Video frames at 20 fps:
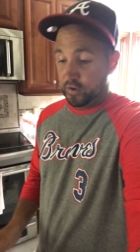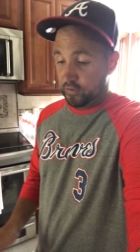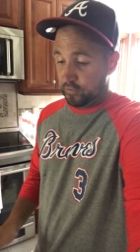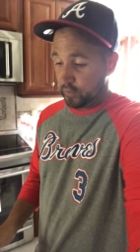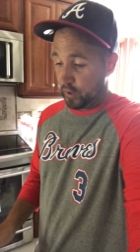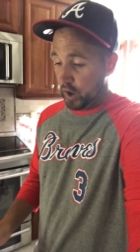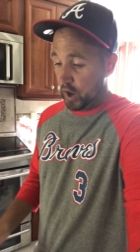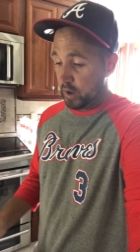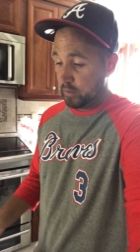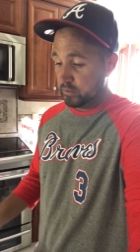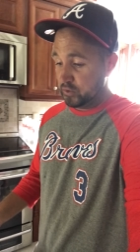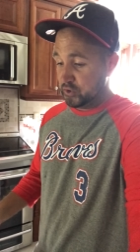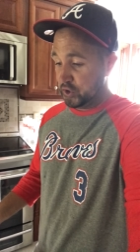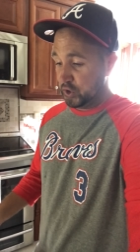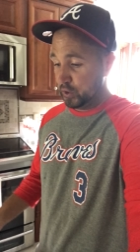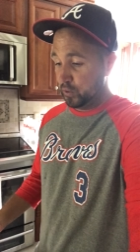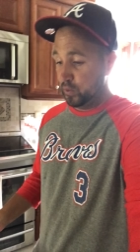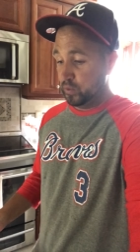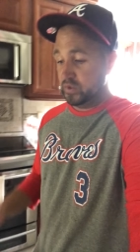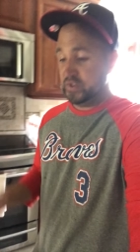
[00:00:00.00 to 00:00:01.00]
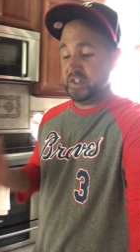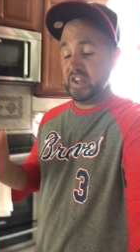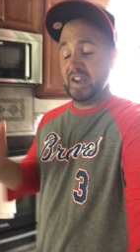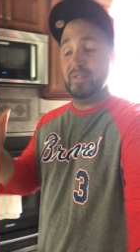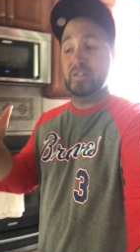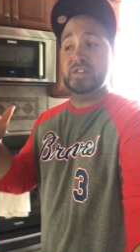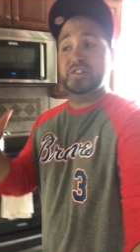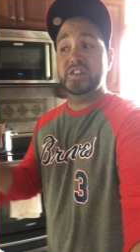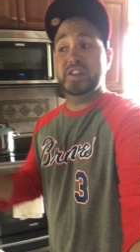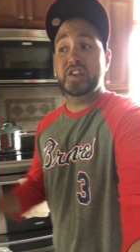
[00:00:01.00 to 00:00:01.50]
from June
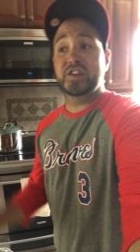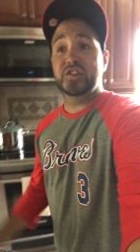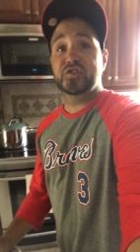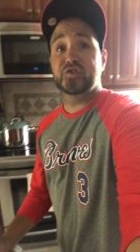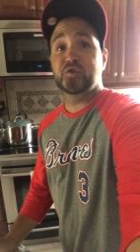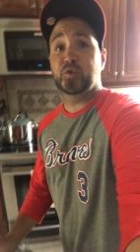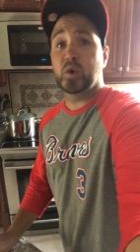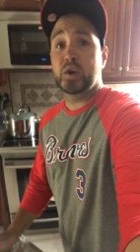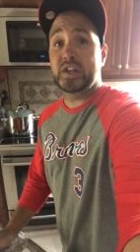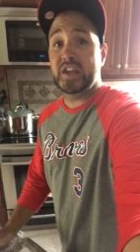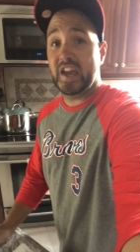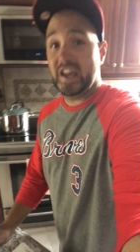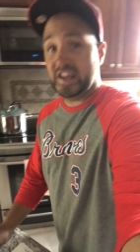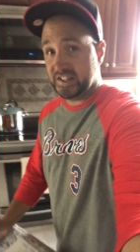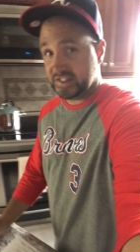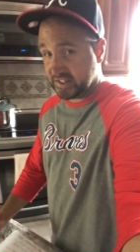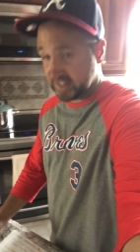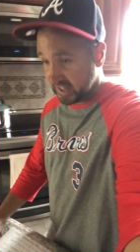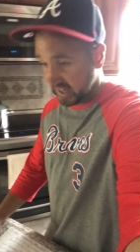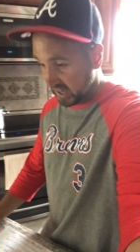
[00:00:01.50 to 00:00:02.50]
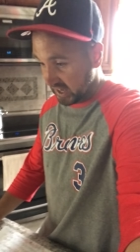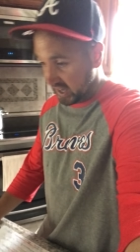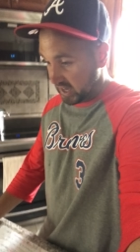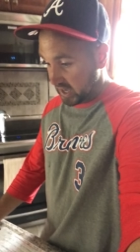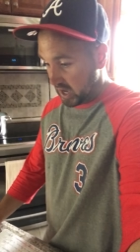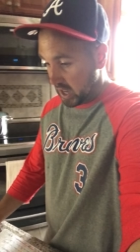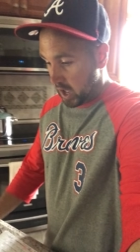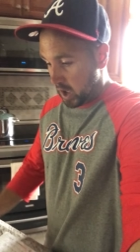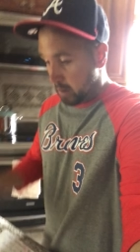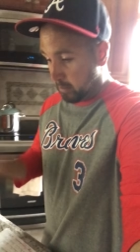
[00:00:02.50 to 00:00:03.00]
17, 2018.